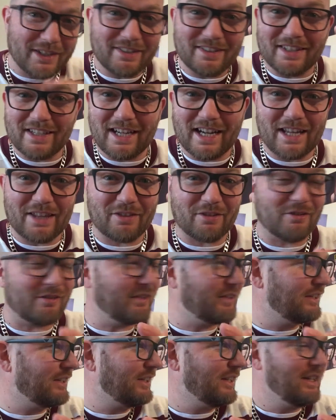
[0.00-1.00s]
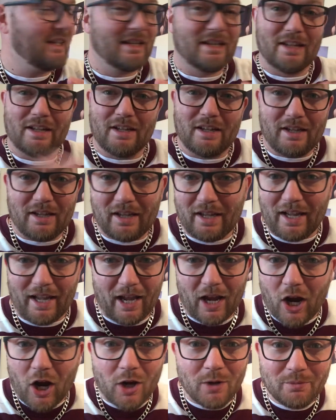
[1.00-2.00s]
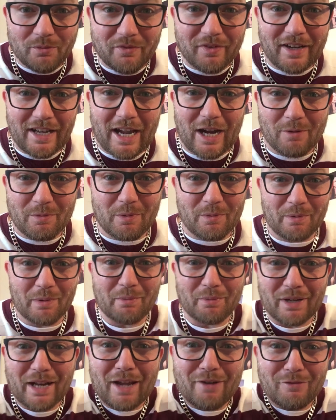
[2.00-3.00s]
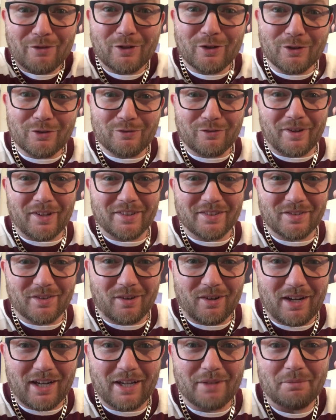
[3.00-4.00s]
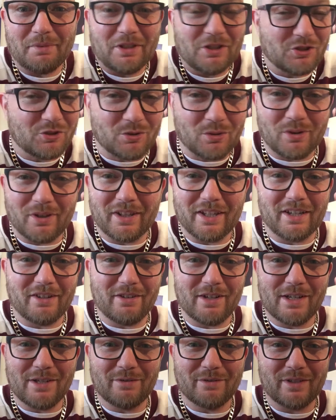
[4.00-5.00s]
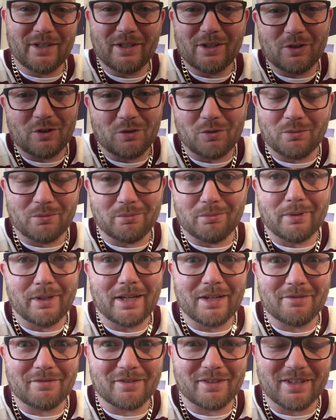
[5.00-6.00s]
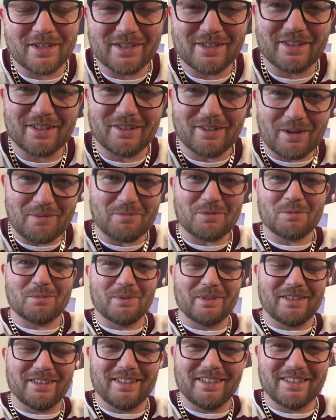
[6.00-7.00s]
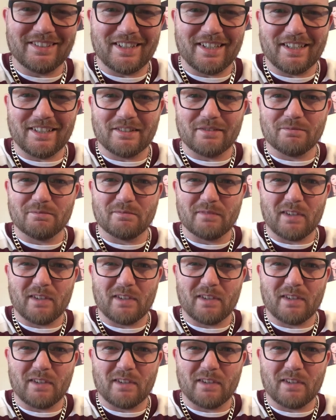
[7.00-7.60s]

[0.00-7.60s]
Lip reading: it together and hopefully helping people to have a good fun time, enjoy their evening or whatever it is that you happen to be DJing.